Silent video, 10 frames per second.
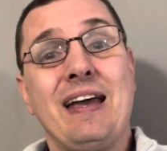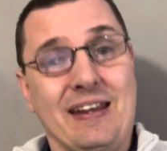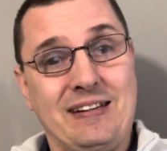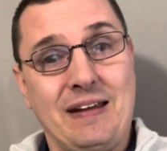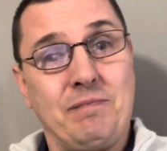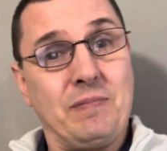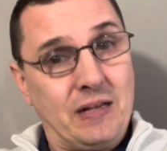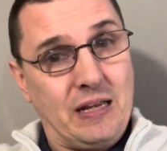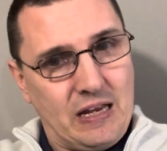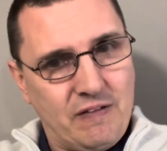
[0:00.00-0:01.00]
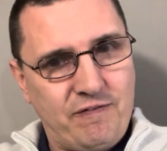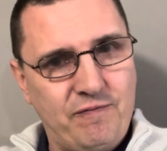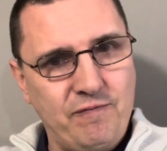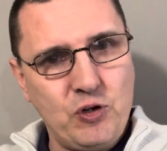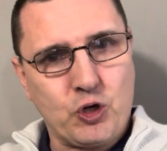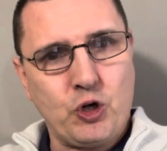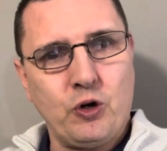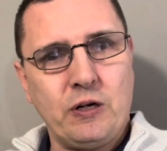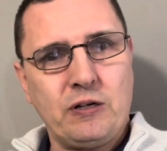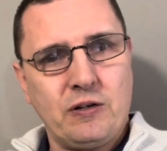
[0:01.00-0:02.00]
Say, if your
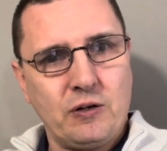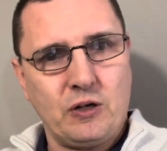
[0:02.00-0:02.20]
current